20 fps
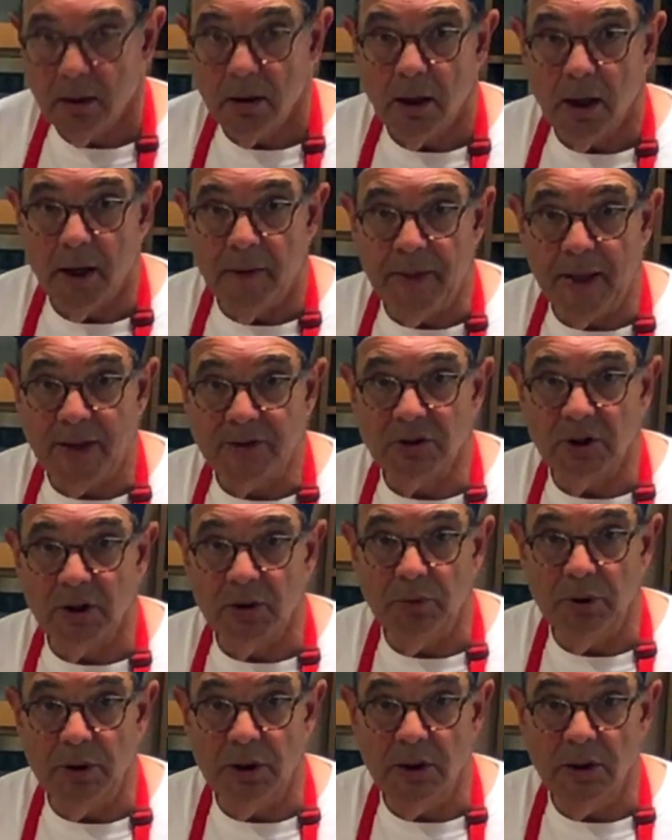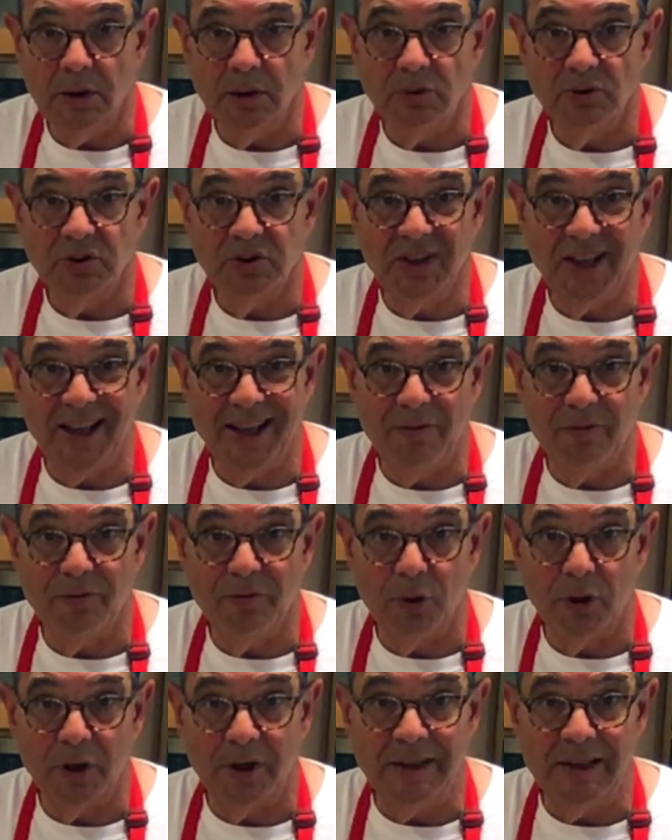and that's going to be steak
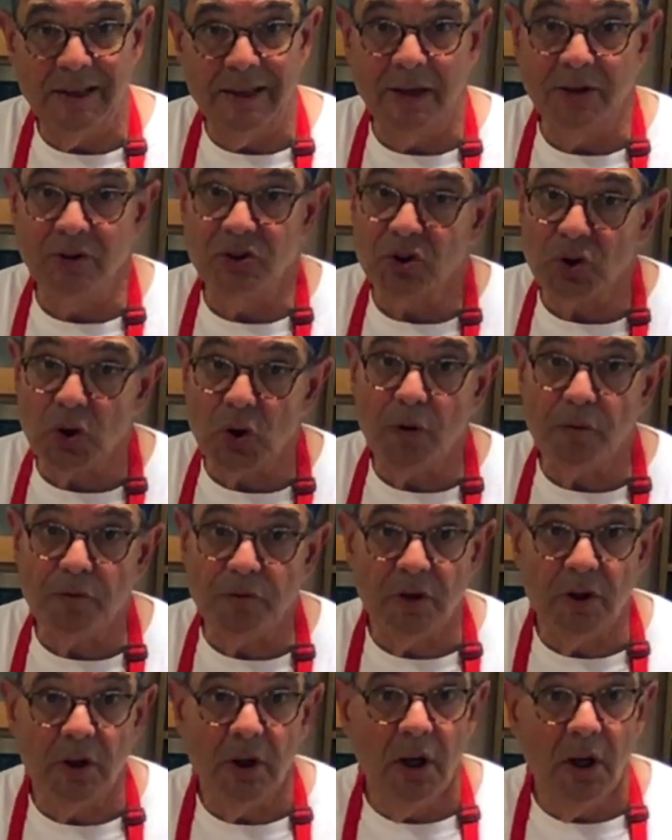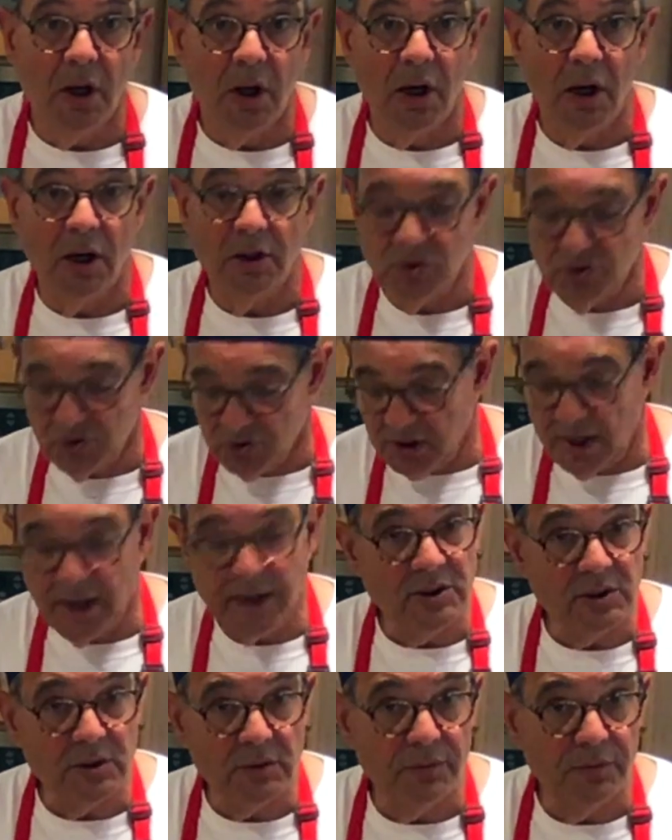Fiorentina, and served
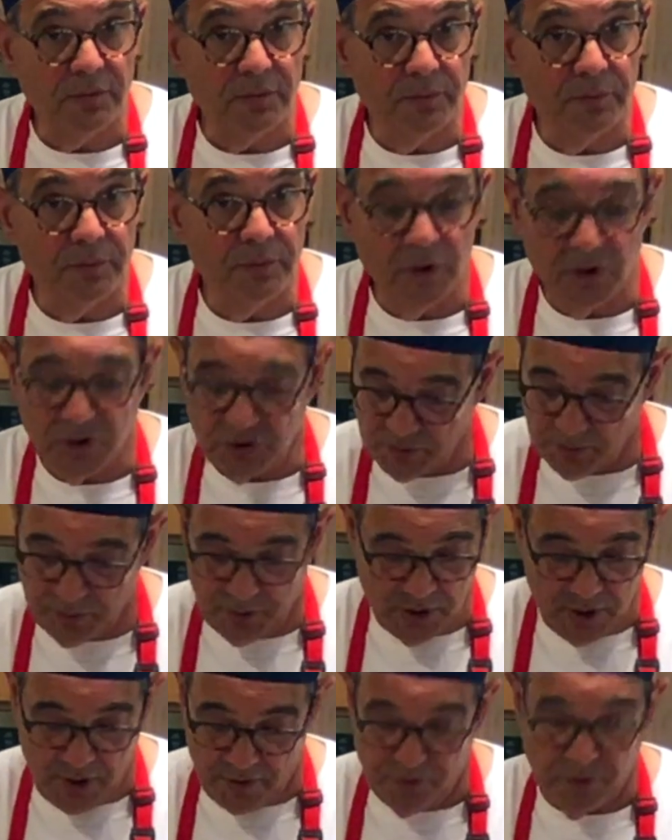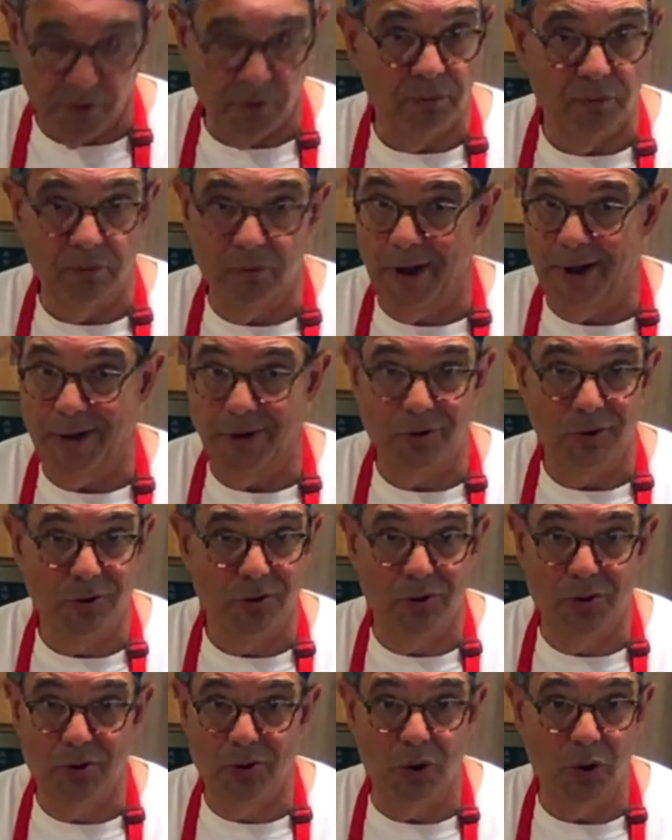sliced. This will be enough for like
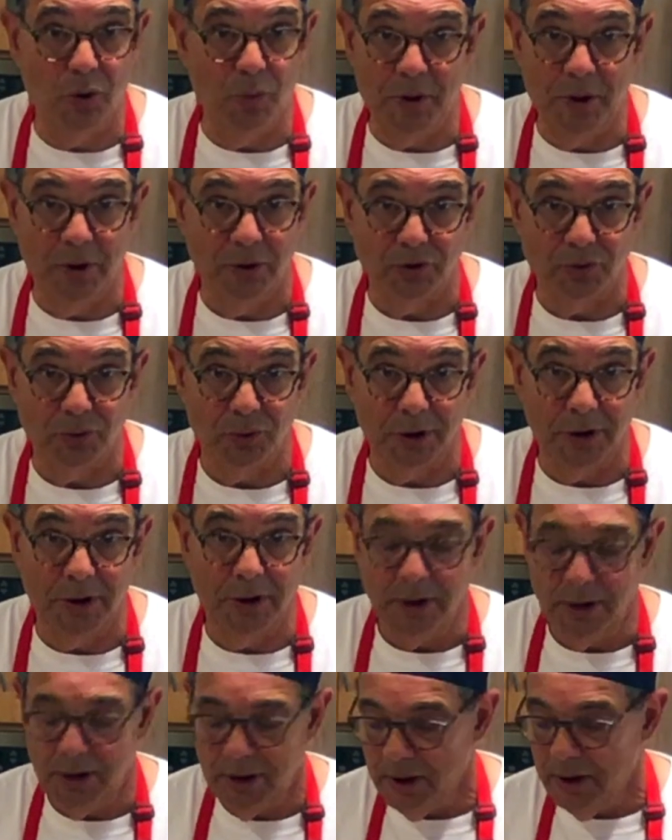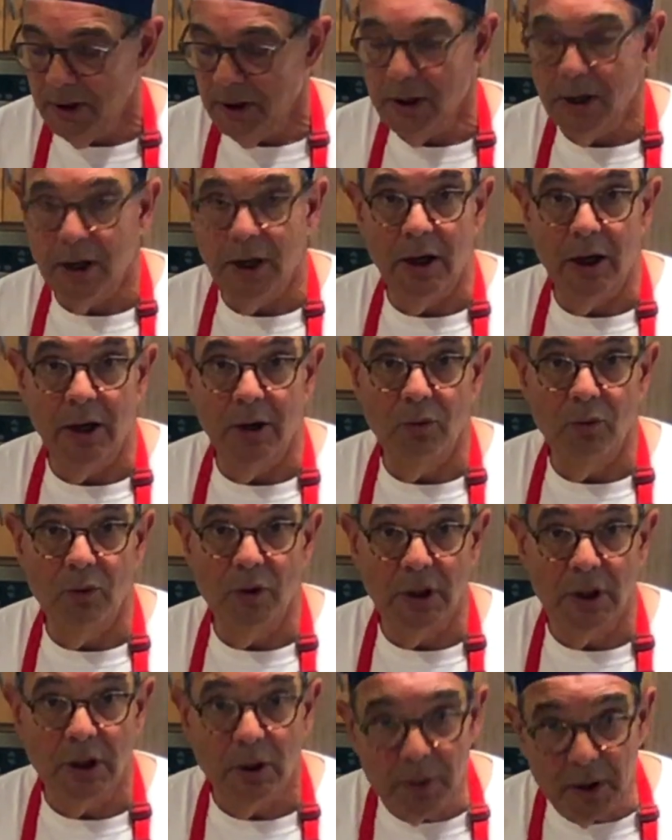2 meals, really, with a
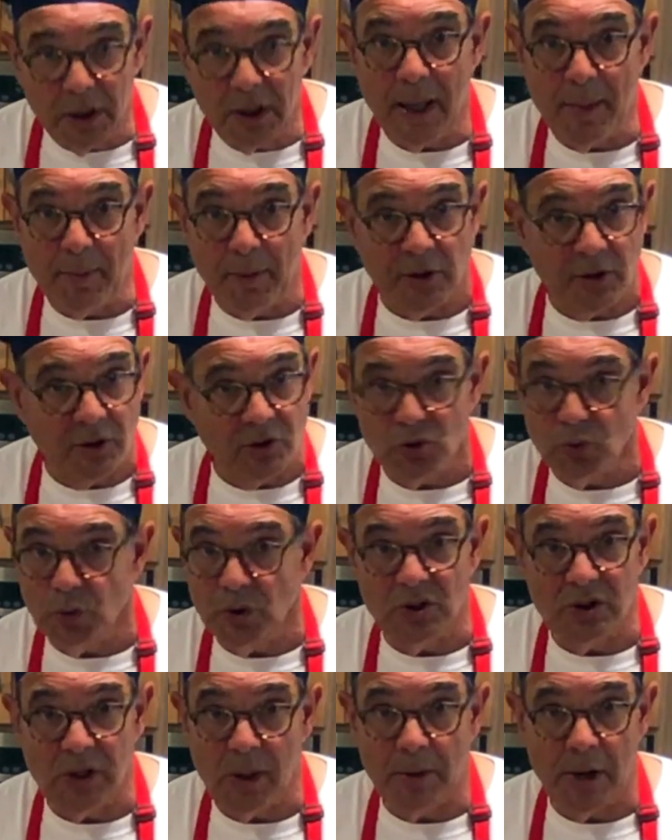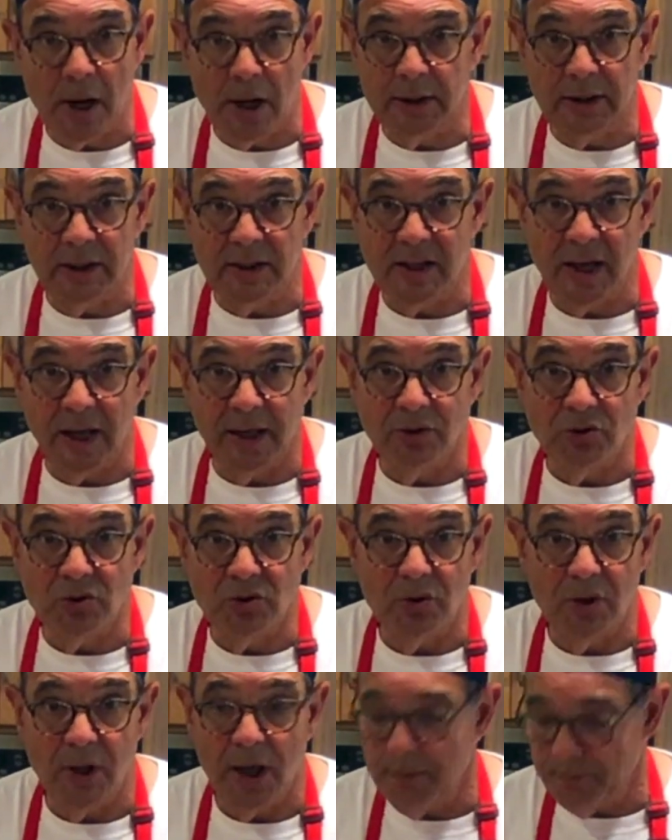little bit of lemon. You can squeeze lemon on it. The Italians
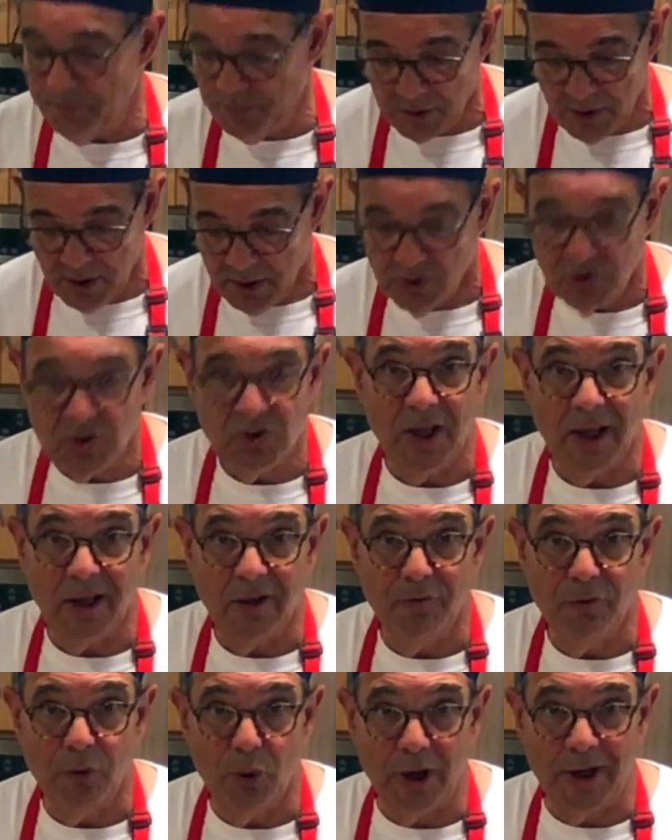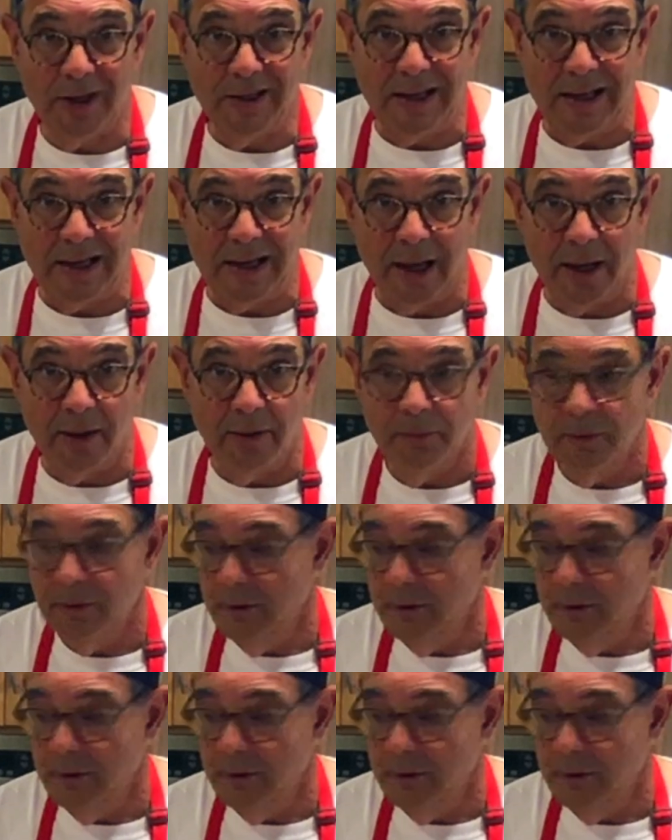do that. Steak Fiorentina,